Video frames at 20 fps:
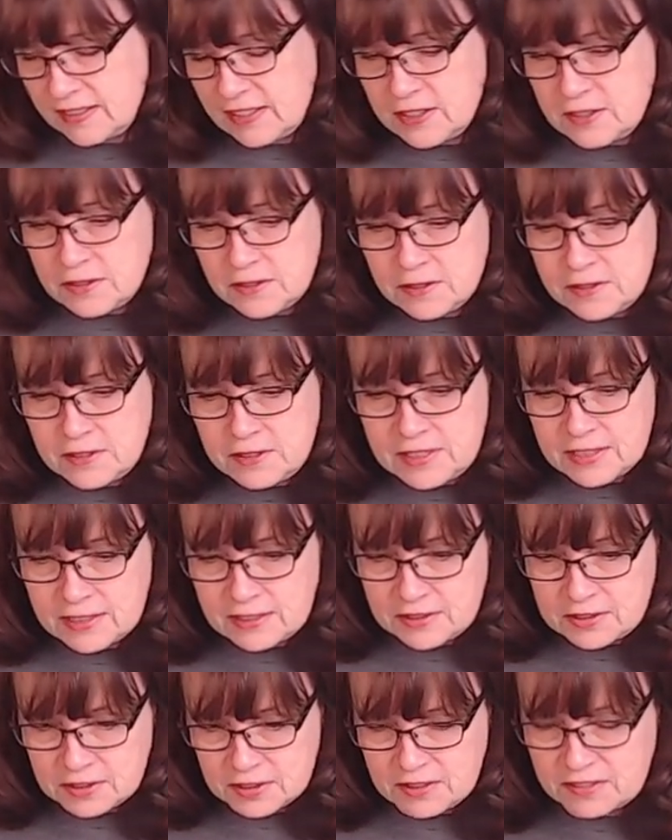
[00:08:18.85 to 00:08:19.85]
You
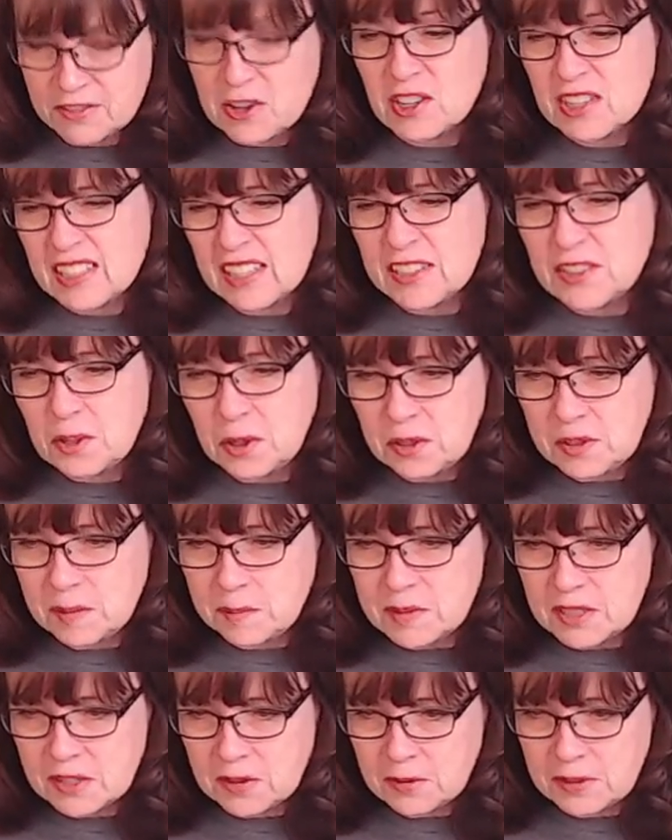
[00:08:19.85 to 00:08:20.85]
did good. Of course, I told him
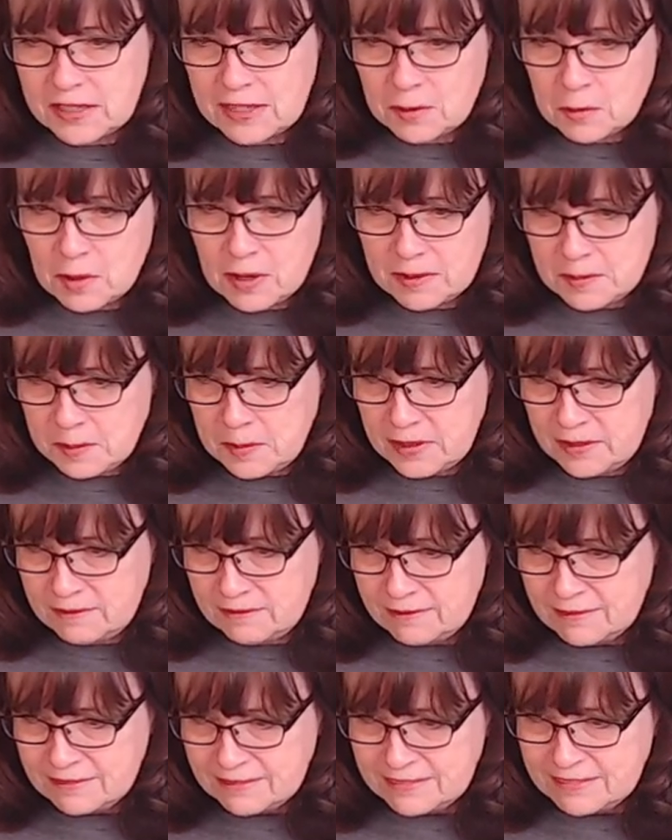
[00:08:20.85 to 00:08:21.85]
to go get one, but
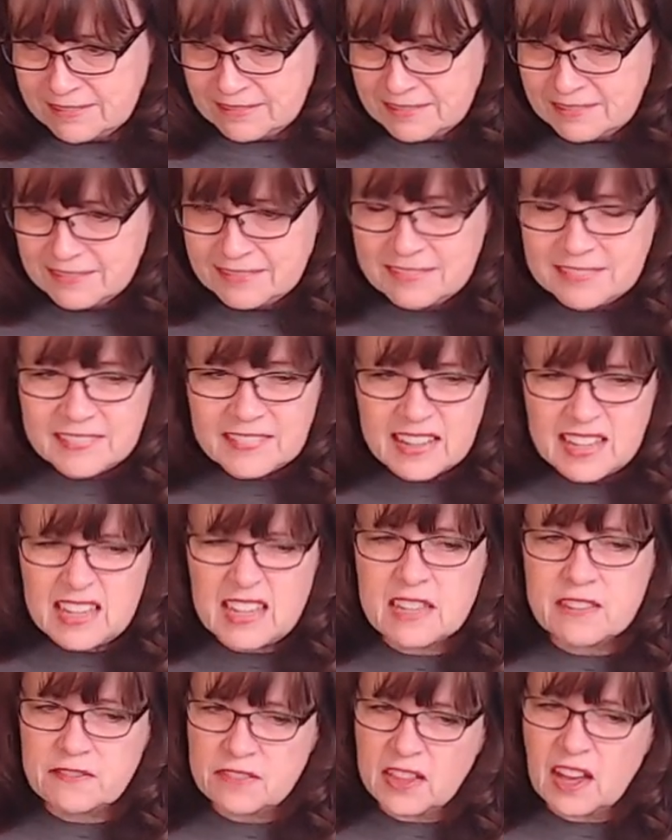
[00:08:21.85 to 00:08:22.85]
he'd
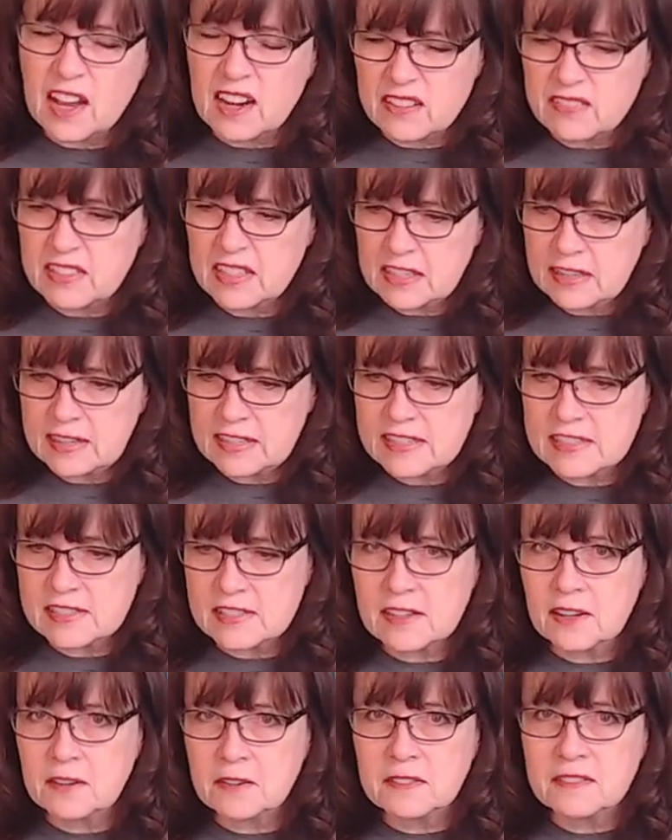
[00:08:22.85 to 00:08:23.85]
have thought of it on his
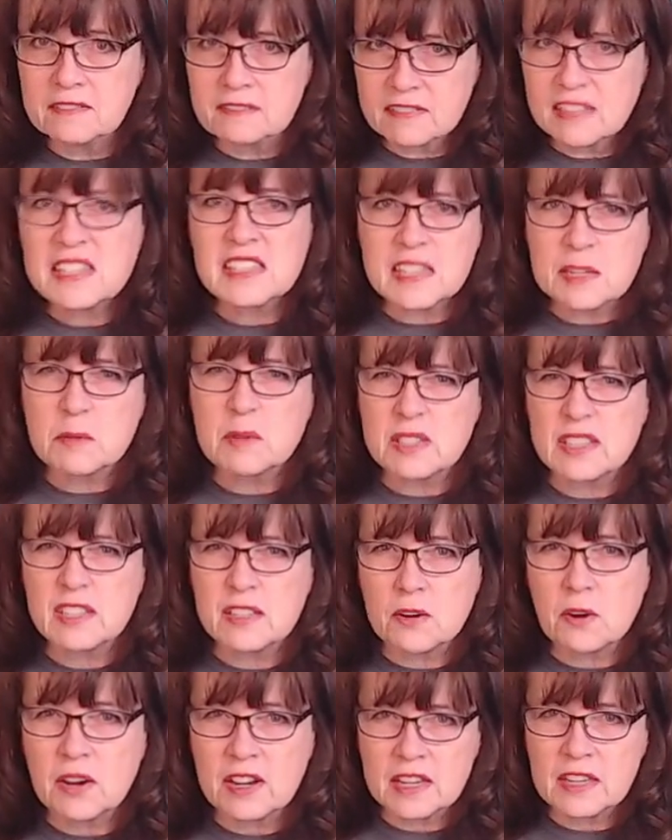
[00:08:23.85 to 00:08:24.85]
own because it was
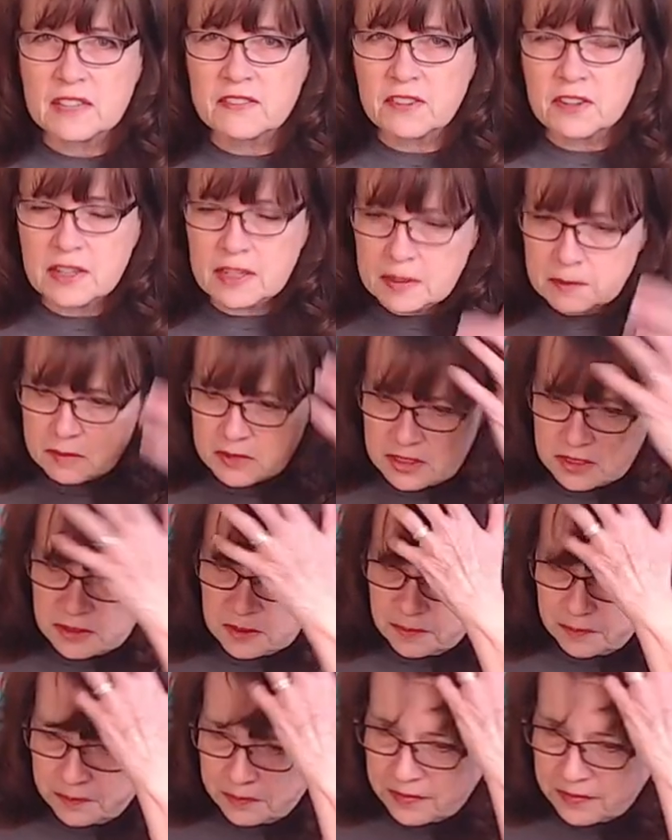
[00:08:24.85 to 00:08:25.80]
annoying for him too.